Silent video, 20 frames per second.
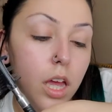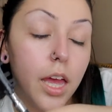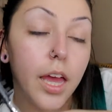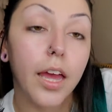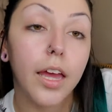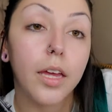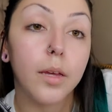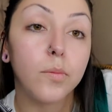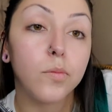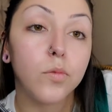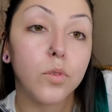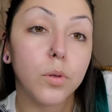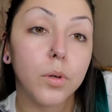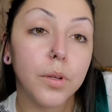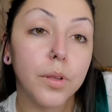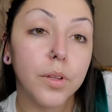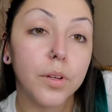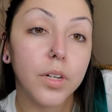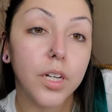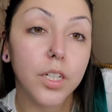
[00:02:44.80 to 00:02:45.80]

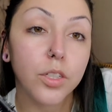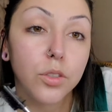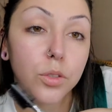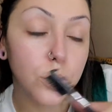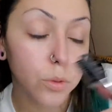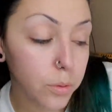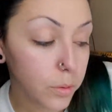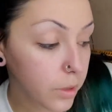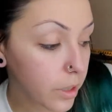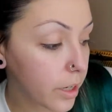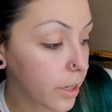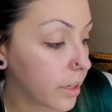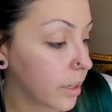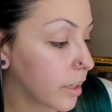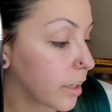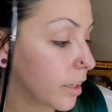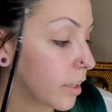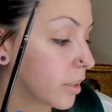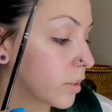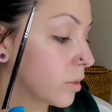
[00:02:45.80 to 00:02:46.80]
M432
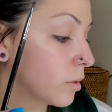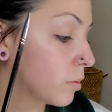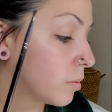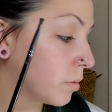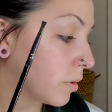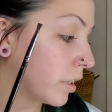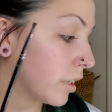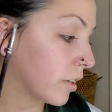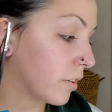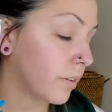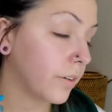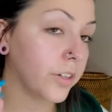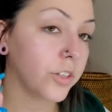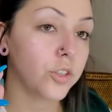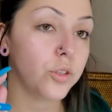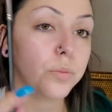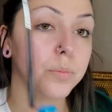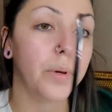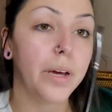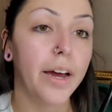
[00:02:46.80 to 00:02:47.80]
and we are going
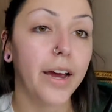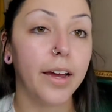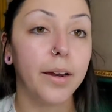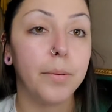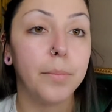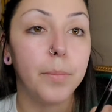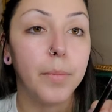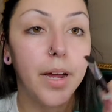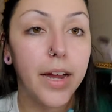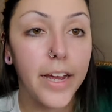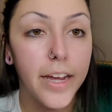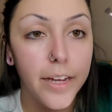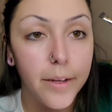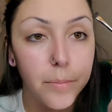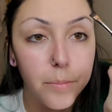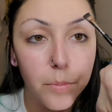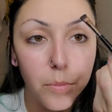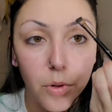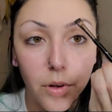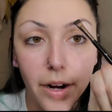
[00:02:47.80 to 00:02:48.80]
to pat my
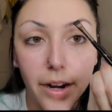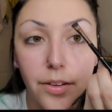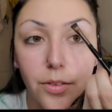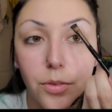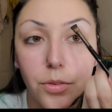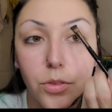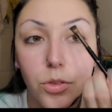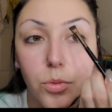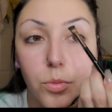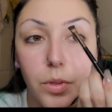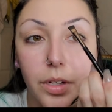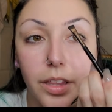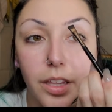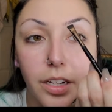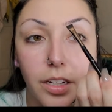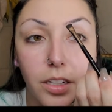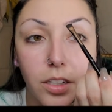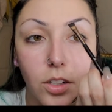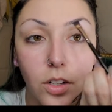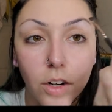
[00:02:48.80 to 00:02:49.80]
brows with
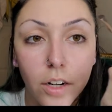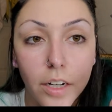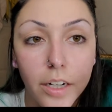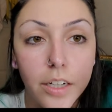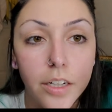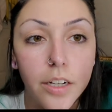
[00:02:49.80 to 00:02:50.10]
a dark